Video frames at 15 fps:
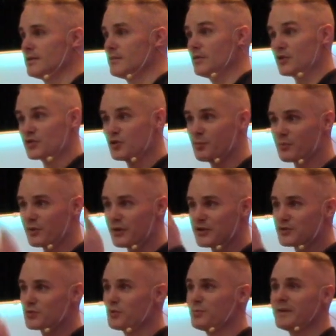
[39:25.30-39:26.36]
This new
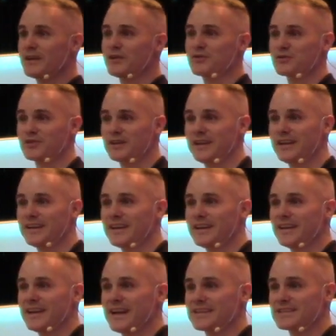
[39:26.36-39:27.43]
preschool ministry,
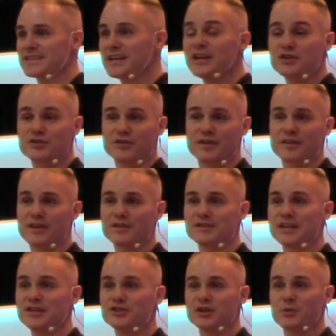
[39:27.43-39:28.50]
has a teacher in there
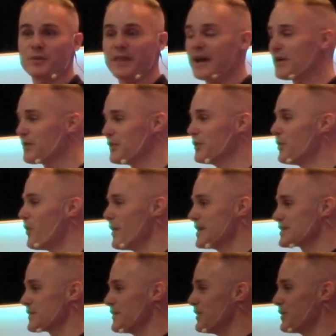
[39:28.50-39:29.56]
teaching without the
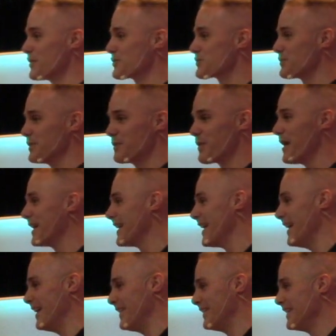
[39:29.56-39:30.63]
noise of the nursery right
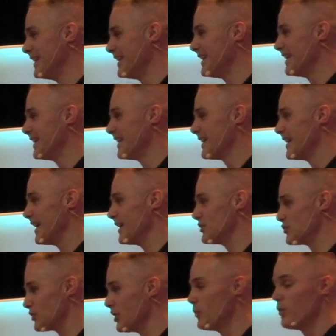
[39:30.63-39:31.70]
now, and
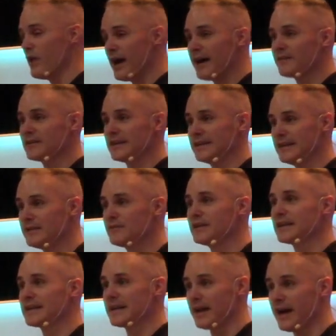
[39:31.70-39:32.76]
she will have to give an
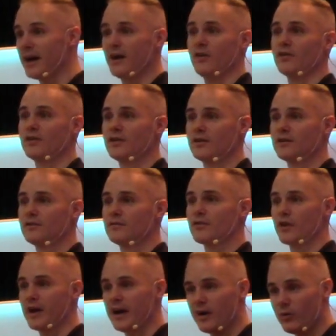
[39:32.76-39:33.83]
account for
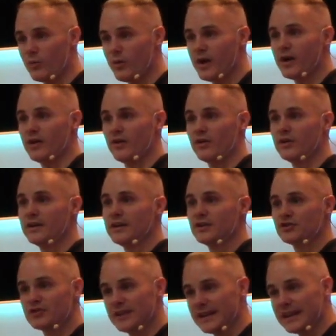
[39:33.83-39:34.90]
how well
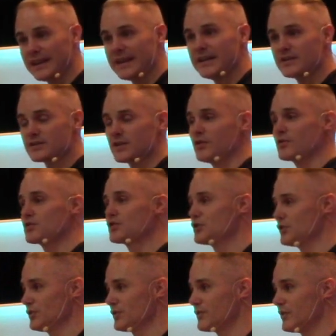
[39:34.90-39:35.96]
she leads those
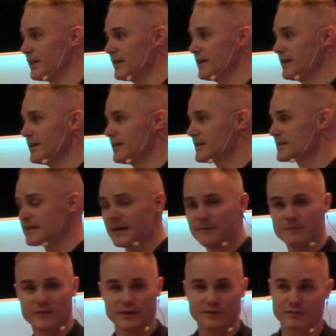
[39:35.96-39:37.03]
children. Same
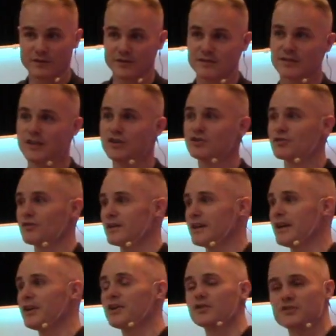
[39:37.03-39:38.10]
thing for the teacher in
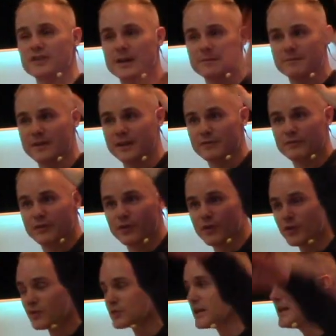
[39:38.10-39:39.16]
here, same thing for
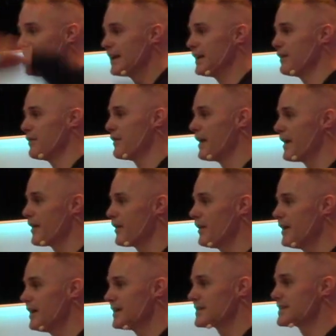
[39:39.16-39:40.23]
those in there,
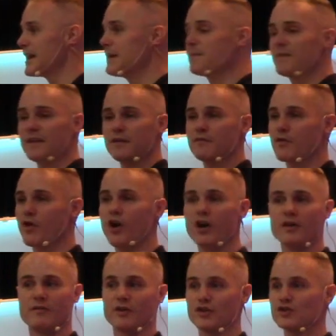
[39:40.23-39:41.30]
same thing for all
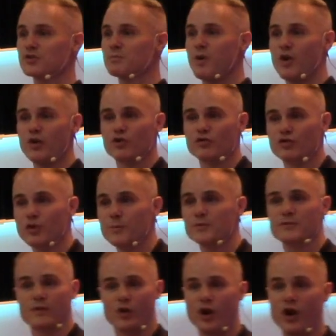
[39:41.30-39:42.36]
of our small groups,
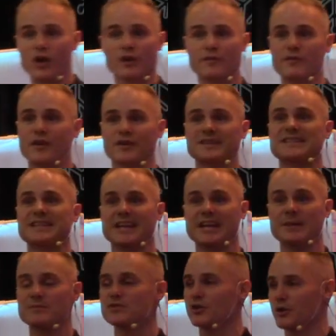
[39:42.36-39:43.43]
for all of our
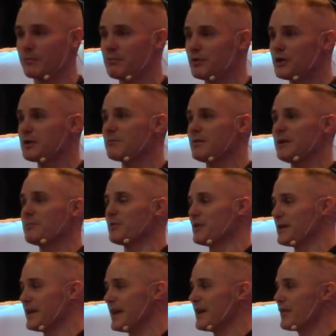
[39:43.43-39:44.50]
teams that are putting people
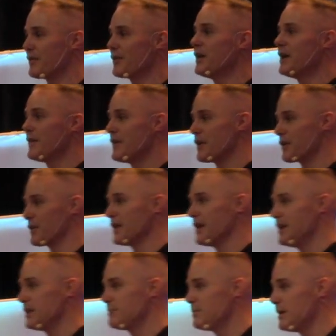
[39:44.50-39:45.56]
together that are
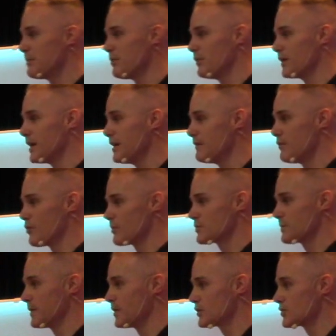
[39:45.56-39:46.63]
leading people in any form
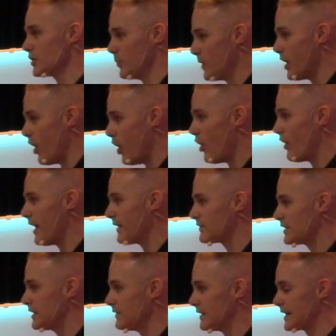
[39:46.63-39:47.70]
spiritually. We all have
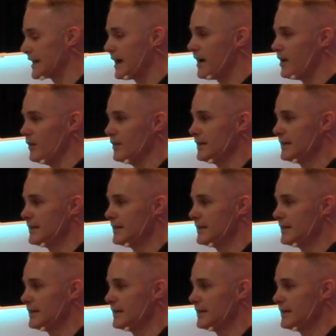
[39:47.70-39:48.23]
to give an account.